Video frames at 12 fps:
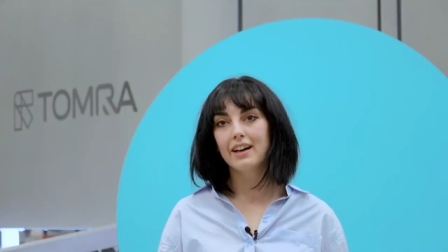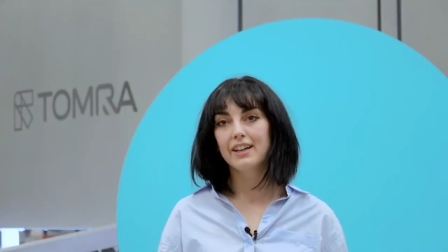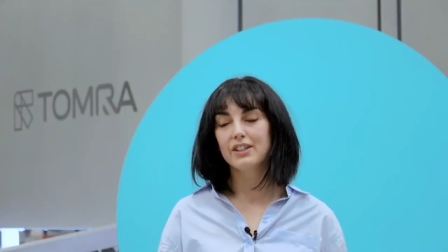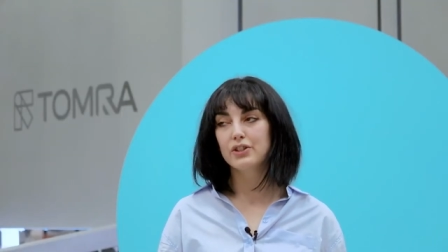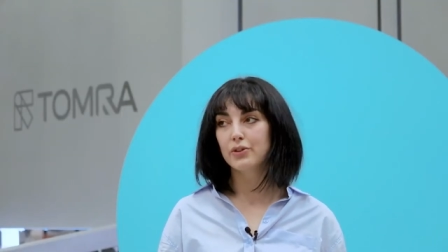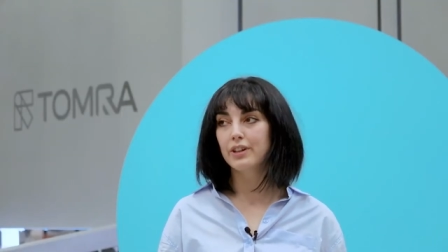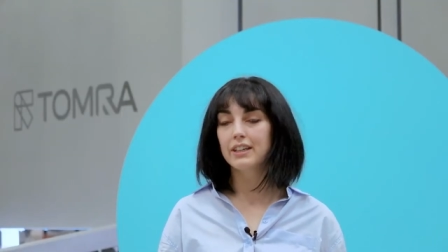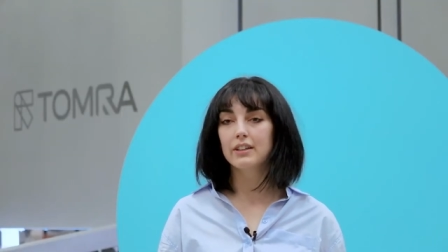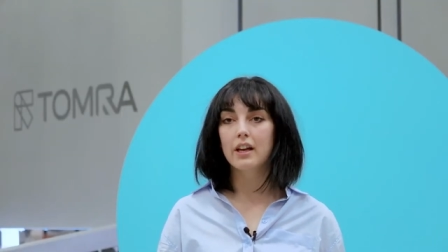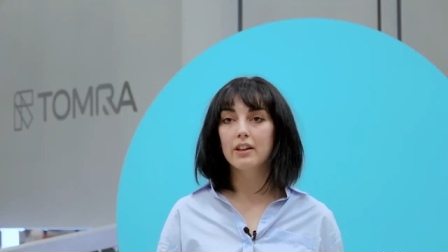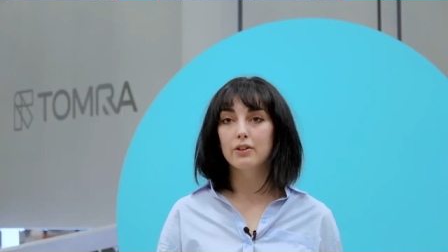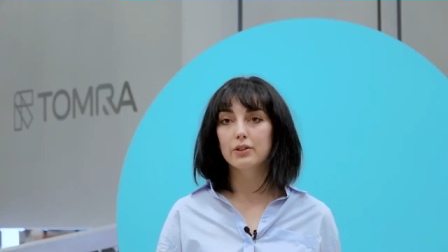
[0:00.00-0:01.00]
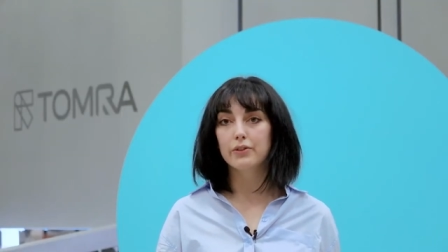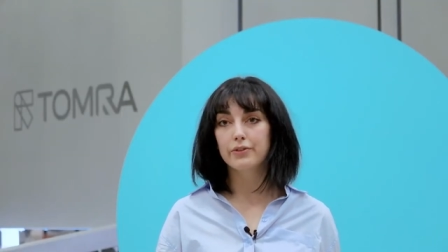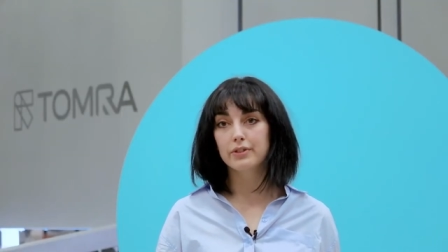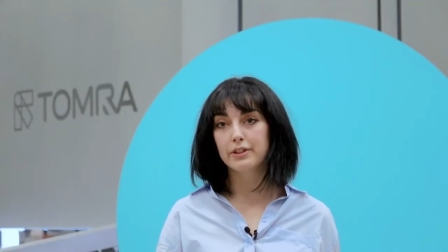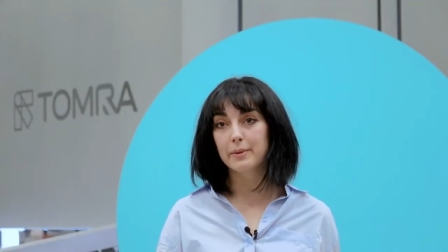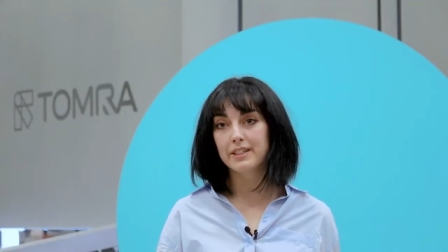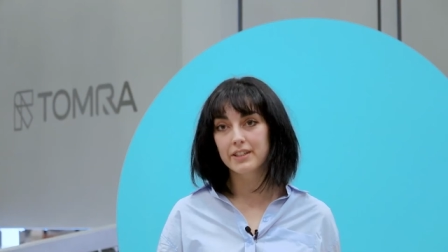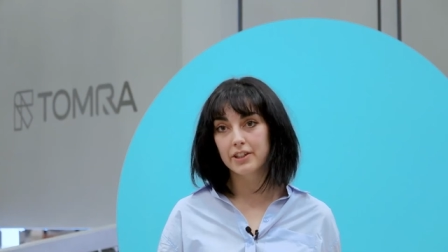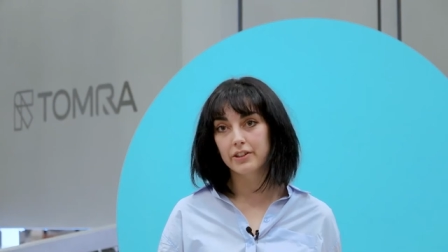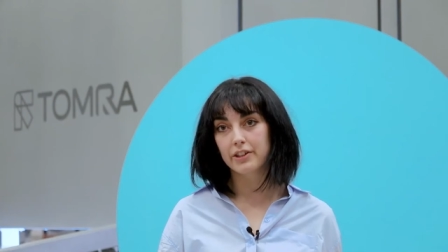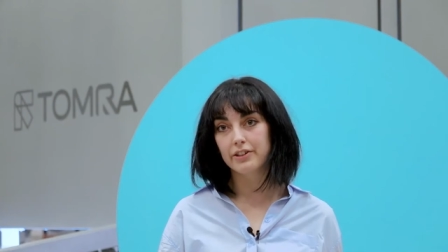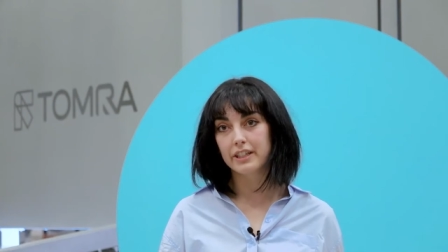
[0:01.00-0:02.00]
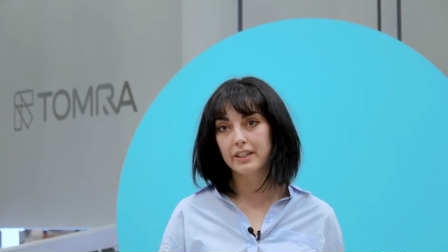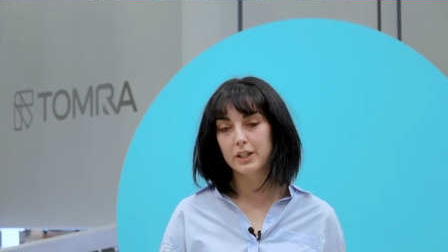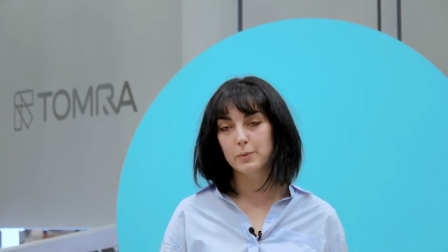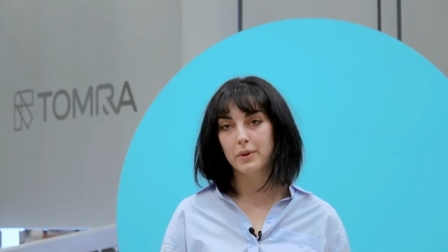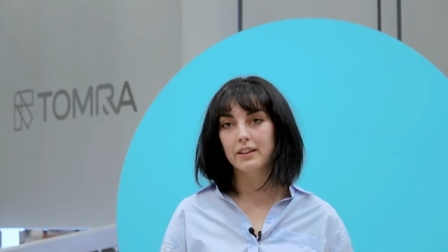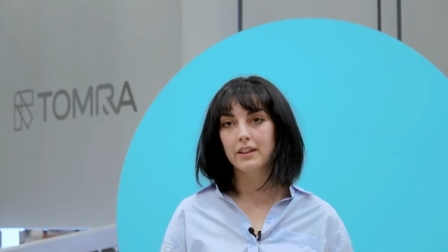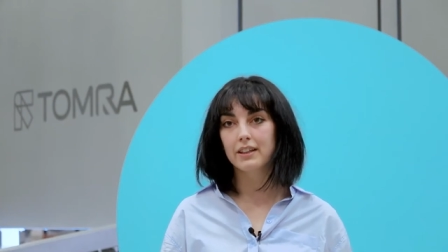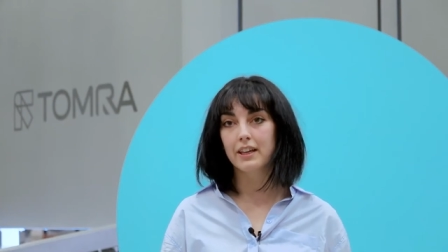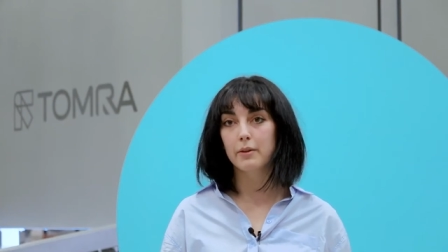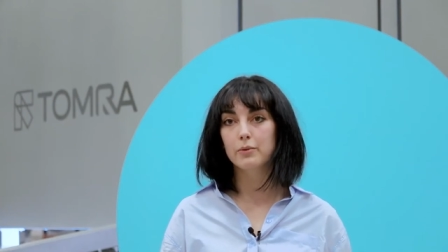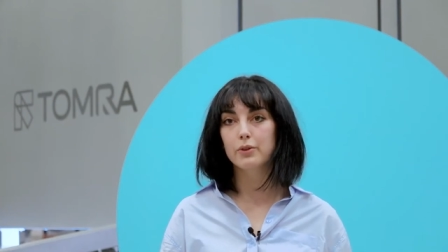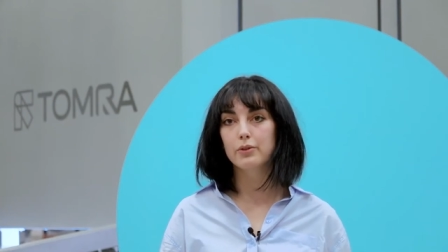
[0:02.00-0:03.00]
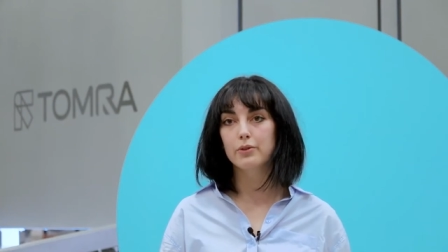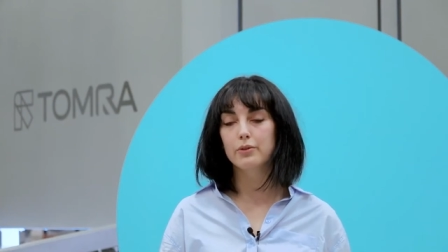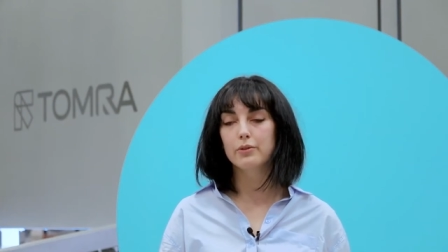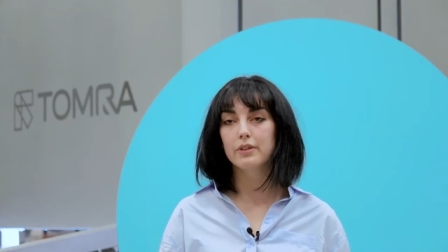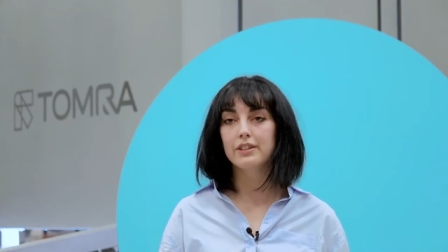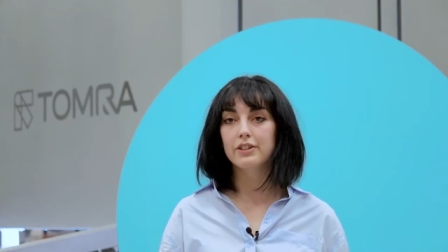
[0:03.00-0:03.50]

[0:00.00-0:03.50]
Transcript: I joined a lot of service engineers in Spain that came to do